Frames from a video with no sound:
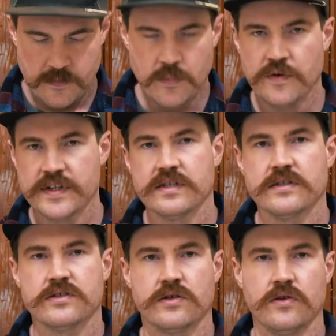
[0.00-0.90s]
Moving to the
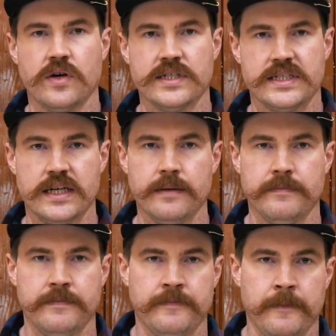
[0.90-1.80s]
sirloin tip,
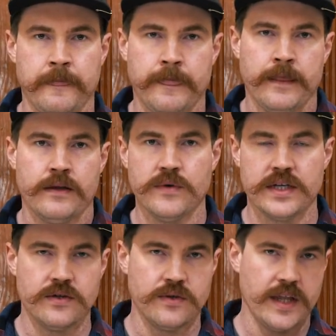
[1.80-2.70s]
we
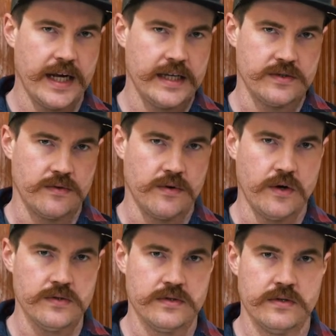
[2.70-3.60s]
can do that as a
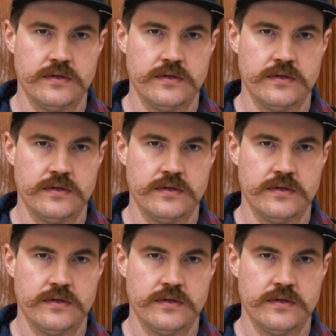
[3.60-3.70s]
roast,